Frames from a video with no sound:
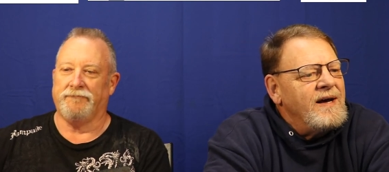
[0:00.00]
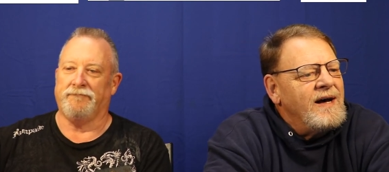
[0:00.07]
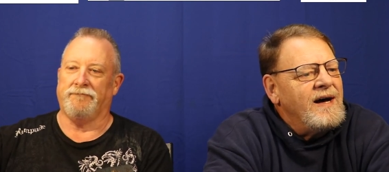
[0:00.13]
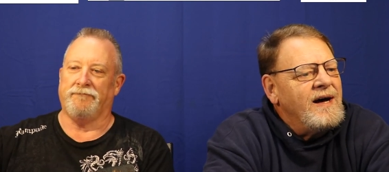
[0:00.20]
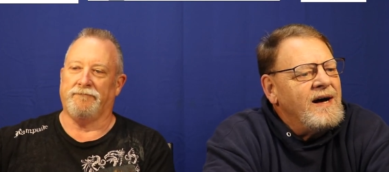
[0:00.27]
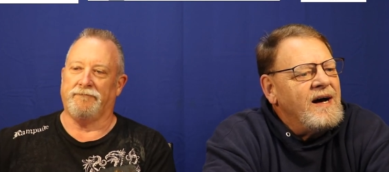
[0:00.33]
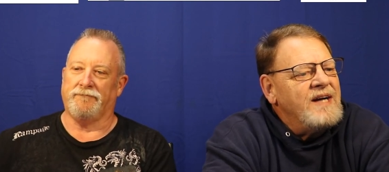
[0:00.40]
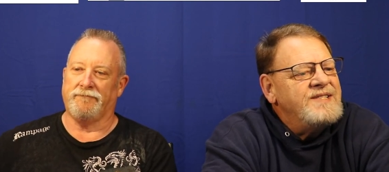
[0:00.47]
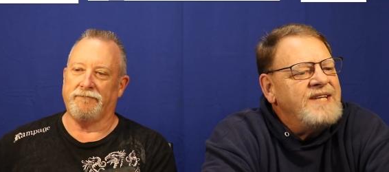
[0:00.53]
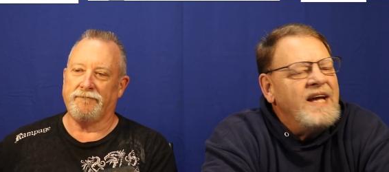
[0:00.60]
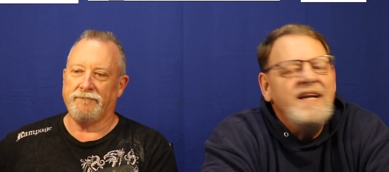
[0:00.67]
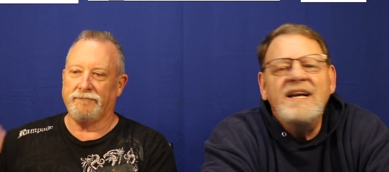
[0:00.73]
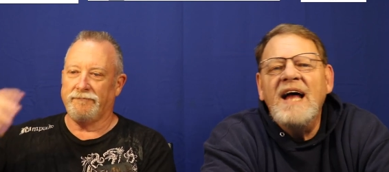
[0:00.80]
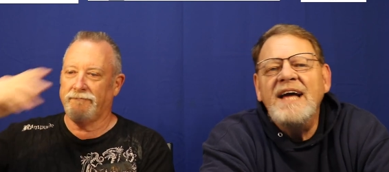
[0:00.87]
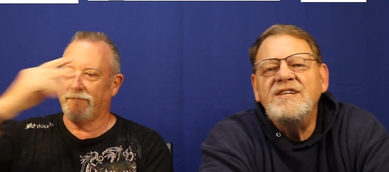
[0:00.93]
Speaker 1: Uh,
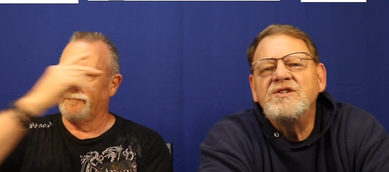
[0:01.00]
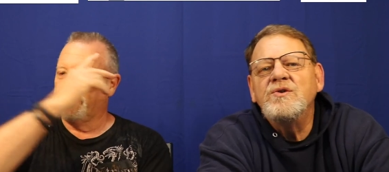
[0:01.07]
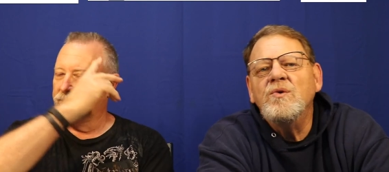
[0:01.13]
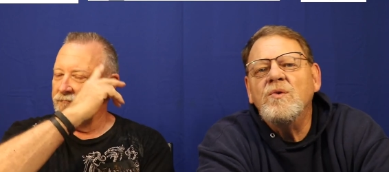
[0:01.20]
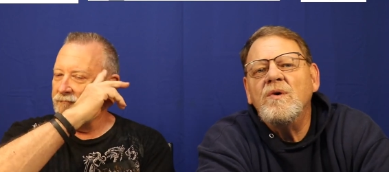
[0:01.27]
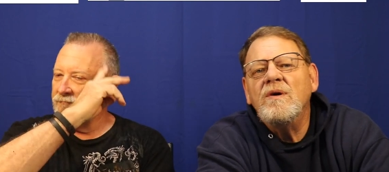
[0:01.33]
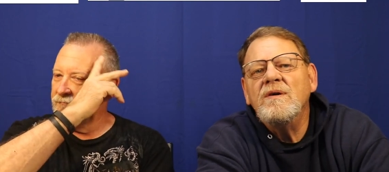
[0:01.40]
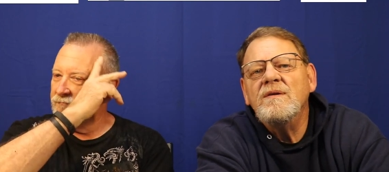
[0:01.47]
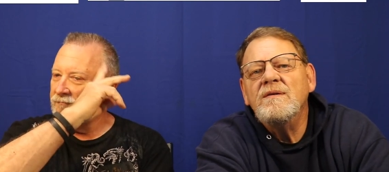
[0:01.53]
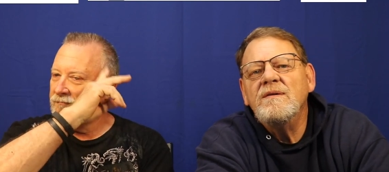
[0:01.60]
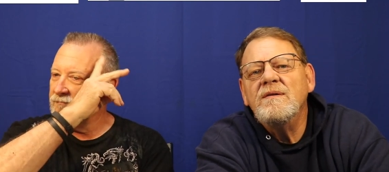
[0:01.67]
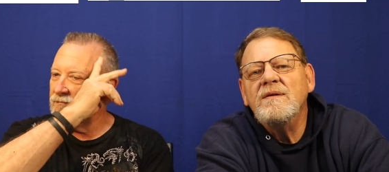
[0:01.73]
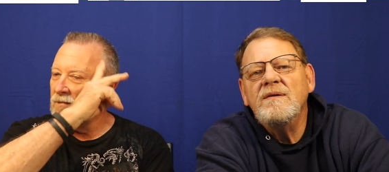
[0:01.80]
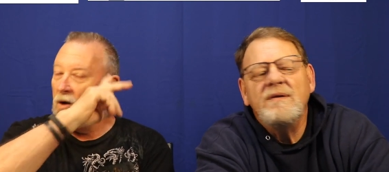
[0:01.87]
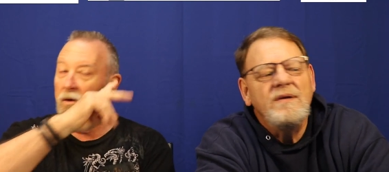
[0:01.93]
attend night school.
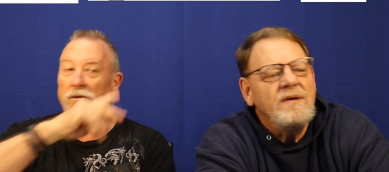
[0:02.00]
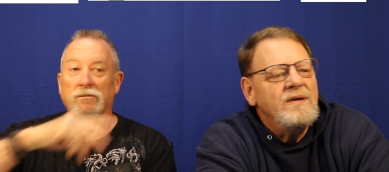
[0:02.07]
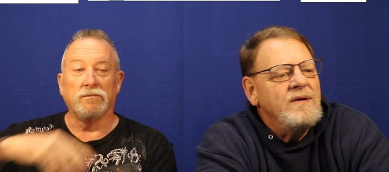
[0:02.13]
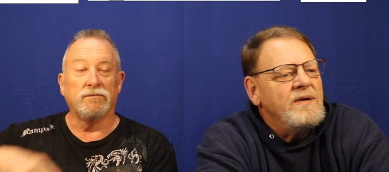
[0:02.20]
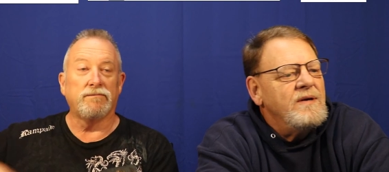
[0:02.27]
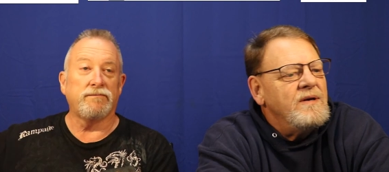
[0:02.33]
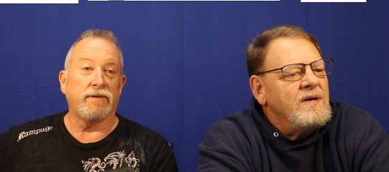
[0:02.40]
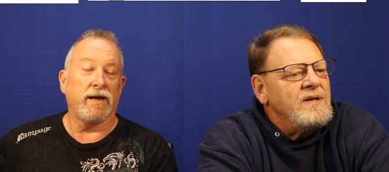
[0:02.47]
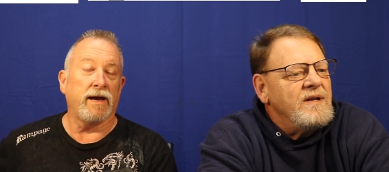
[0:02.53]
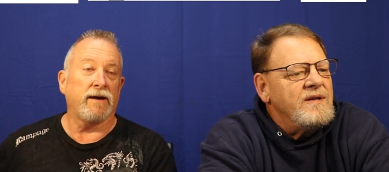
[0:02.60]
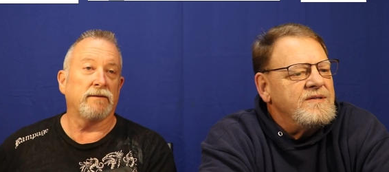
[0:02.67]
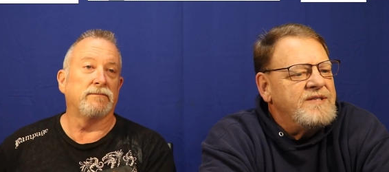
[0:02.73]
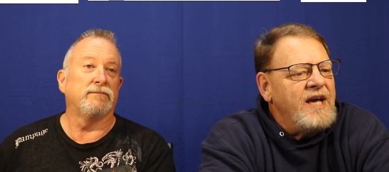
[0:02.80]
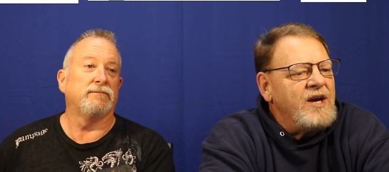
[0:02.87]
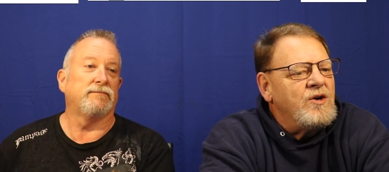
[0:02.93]
Oh,
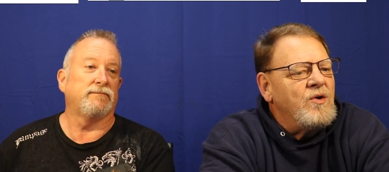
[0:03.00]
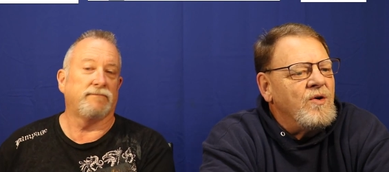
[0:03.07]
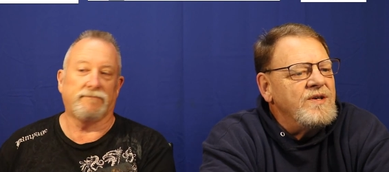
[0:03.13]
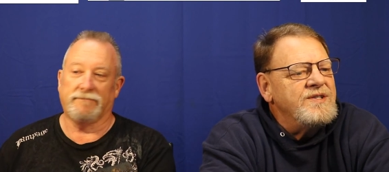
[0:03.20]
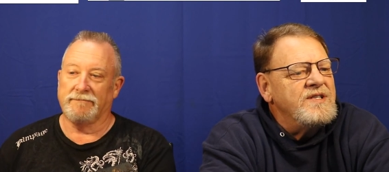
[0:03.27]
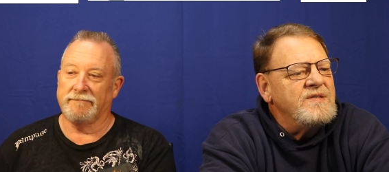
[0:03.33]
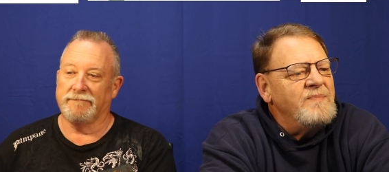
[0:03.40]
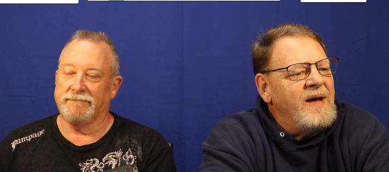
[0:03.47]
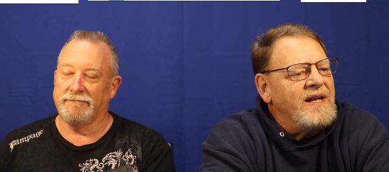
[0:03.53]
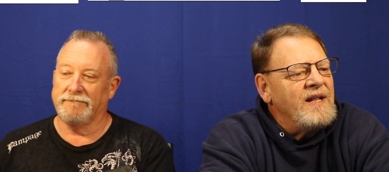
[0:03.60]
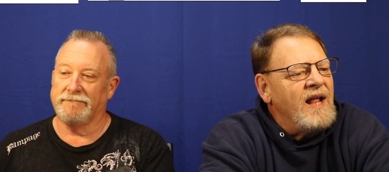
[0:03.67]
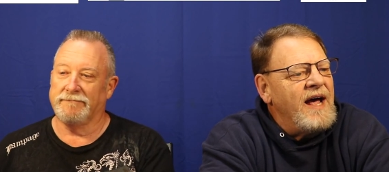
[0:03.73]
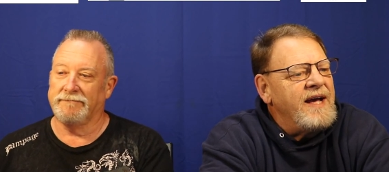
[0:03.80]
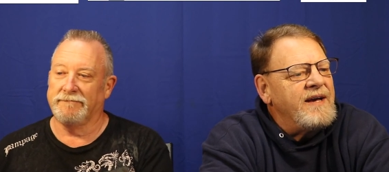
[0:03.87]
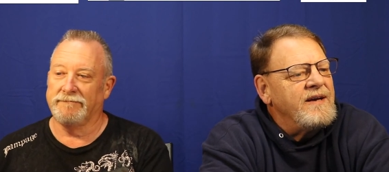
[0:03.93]
yeah. Take courses men
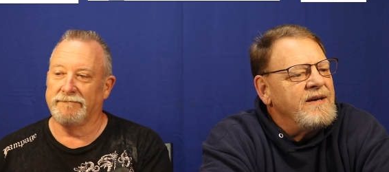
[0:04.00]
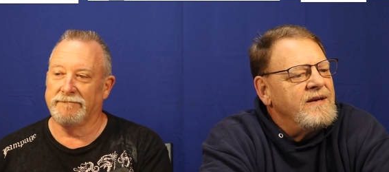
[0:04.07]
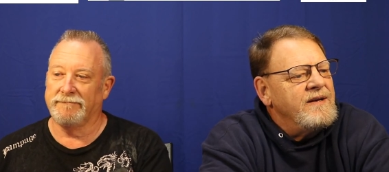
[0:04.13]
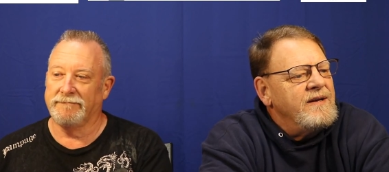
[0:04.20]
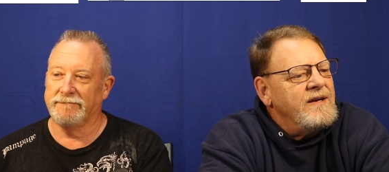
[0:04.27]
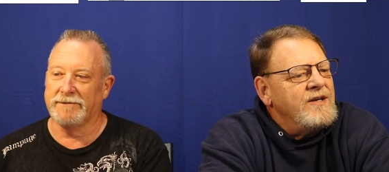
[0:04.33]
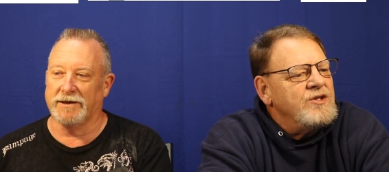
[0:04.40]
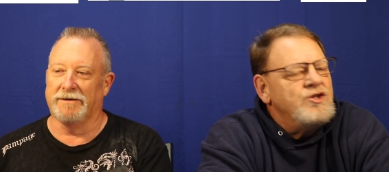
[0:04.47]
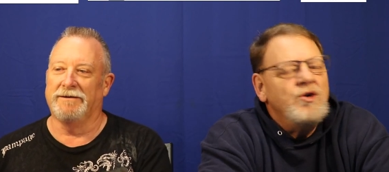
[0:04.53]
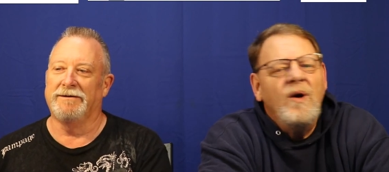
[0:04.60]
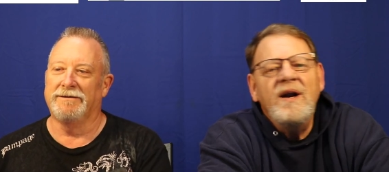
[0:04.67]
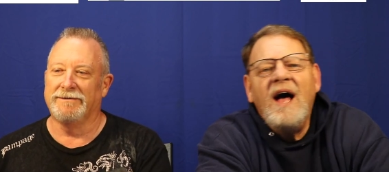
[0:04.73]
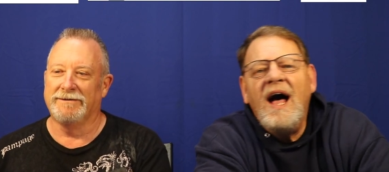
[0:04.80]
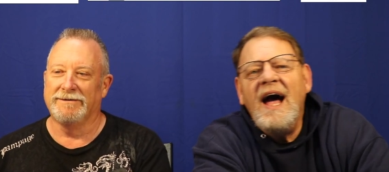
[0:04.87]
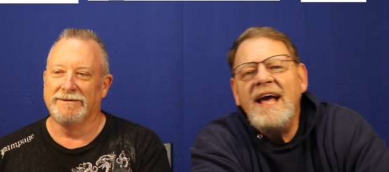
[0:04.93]
like.
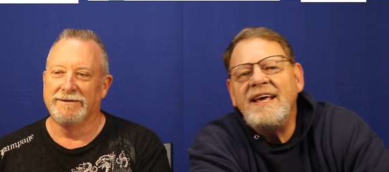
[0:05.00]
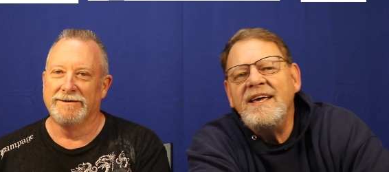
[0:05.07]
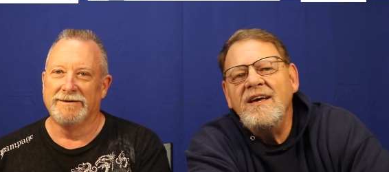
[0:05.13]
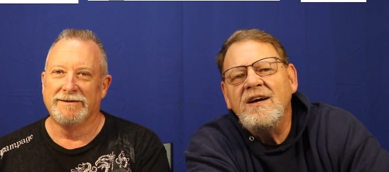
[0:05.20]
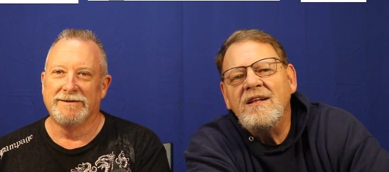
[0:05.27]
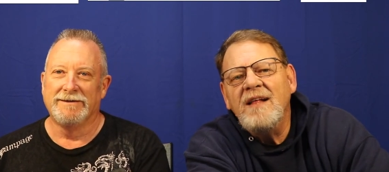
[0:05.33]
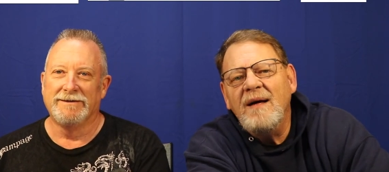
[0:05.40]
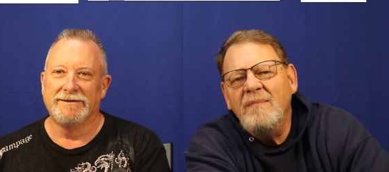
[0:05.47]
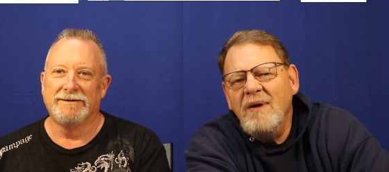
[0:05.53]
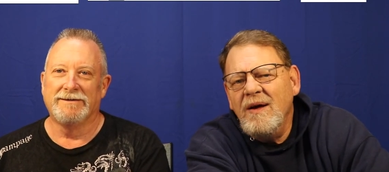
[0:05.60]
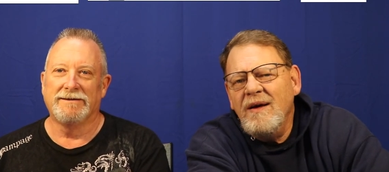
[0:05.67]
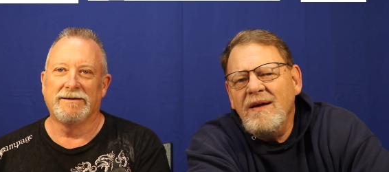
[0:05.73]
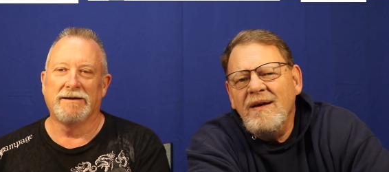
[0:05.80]
Join a hiking club.